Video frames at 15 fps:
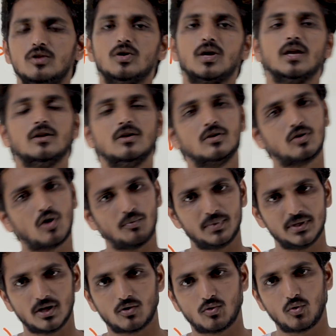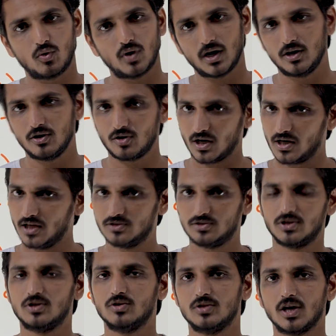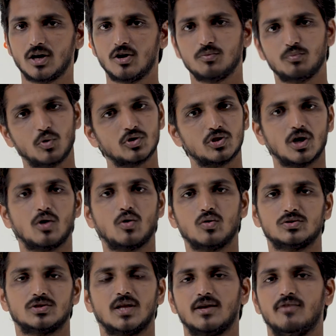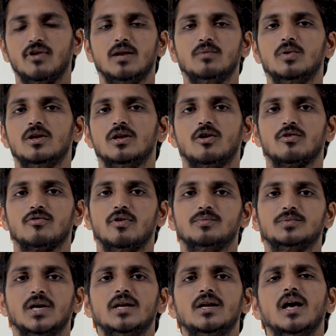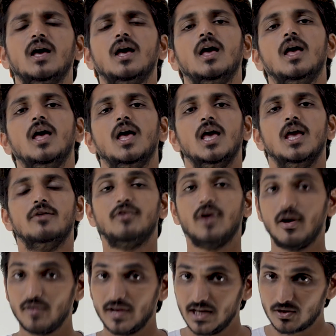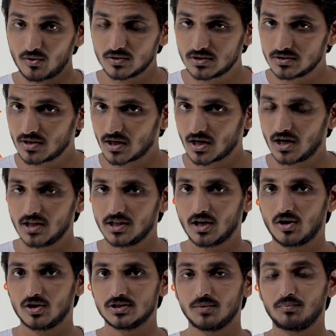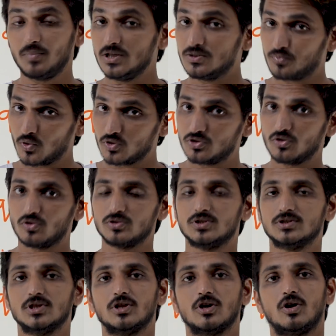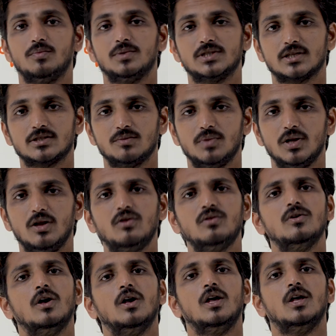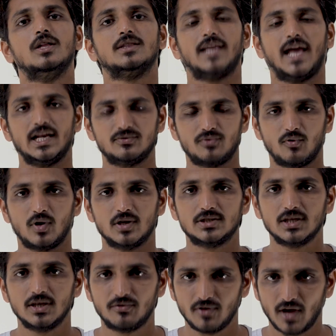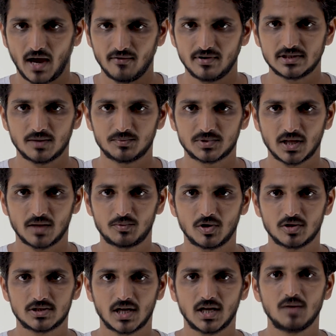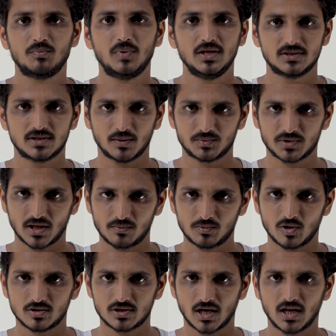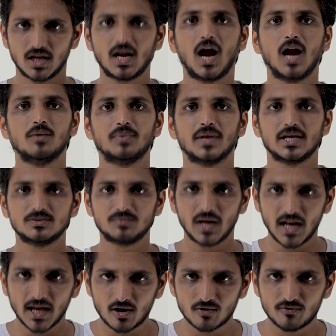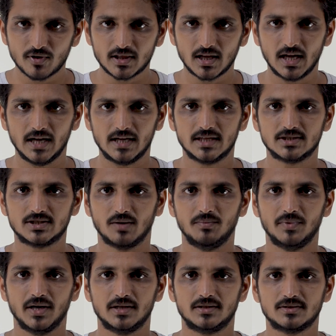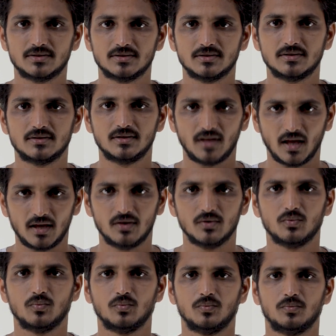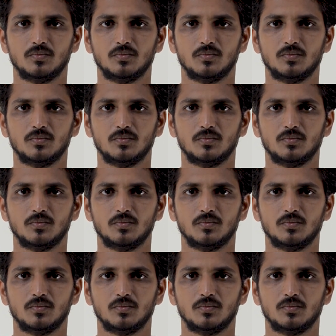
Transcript: You can copy the code and you can execute the code. Both the codes are available in our website. If you have any questions regarding the concept, please post your questions in the comment section below. Thanks for watching. If you haven't subscribed to our channel, please subscribe to our channel and press bell icon for the latest updates. Thank you.